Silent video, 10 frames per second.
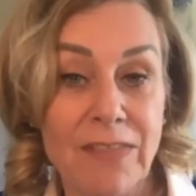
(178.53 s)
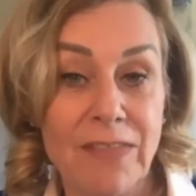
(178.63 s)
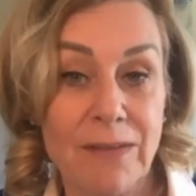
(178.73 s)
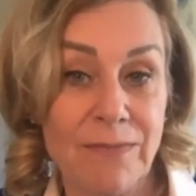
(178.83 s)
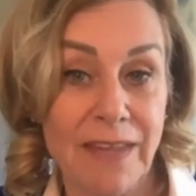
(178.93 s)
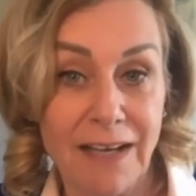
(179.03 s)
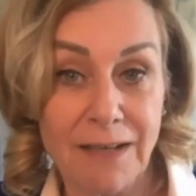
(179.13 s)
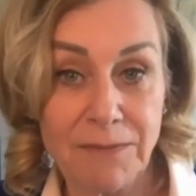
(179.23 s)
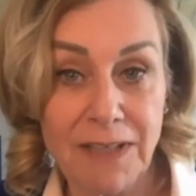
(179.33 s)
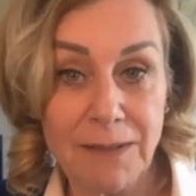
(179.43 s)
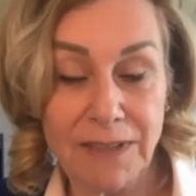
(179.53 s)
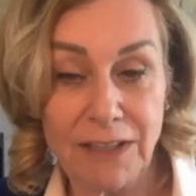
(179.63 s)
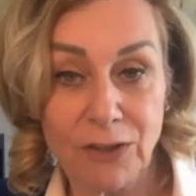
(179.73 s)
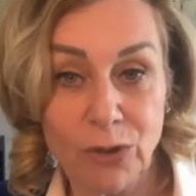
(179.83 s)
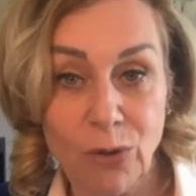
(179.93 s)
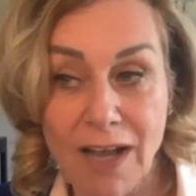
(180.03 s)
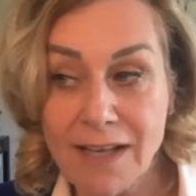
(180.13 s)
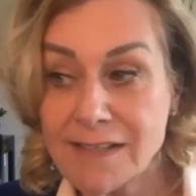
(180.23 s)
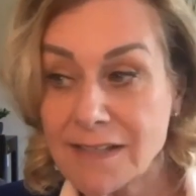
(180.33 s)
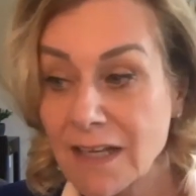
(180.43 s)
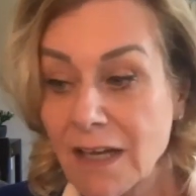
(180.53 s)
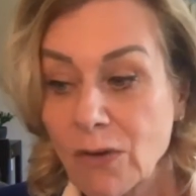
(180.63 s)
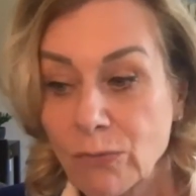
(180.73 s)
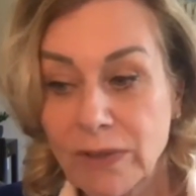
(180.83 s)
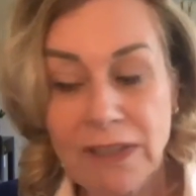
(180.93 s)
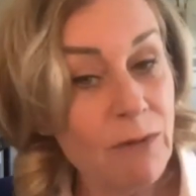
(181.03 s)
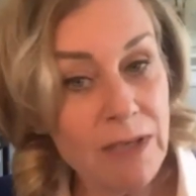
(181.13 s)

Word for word: them that I'm coming across, really want to